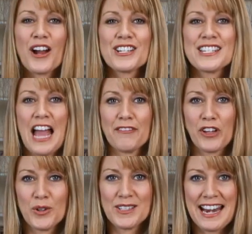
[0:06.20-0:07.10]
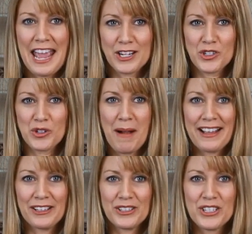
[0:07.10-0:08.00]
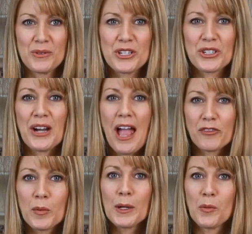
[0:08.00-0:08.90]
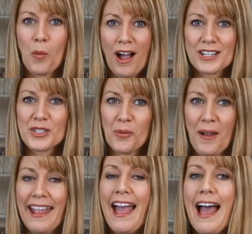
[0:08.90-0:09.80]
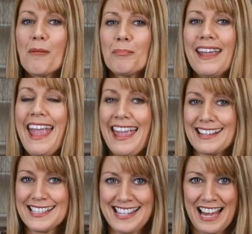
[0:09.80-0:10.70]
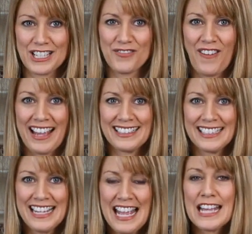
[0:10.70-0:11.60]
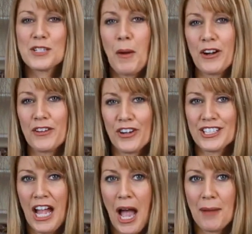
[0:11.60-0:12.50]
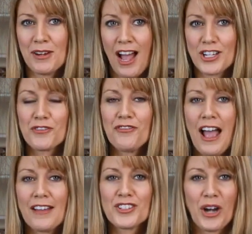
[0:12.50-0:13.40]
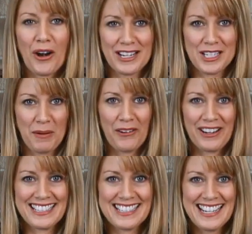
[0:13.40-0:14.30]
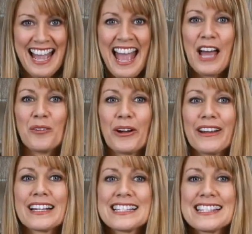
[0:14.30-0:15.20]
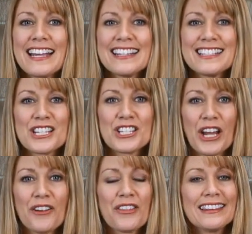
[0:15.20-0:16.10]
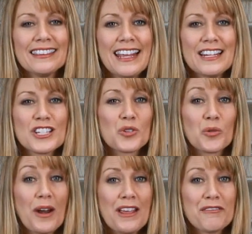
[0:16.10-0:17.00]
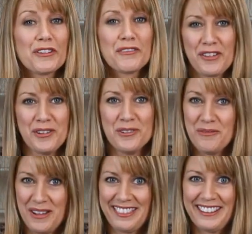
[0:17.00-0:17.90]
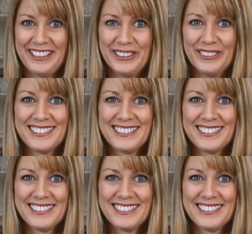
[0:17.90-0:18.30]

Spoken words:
Our staff goes that extra mile to ensure everyone walks away happy and satisfied. It's part of our top-notch 5-star experience, and we're excited to share the latest rave review with you.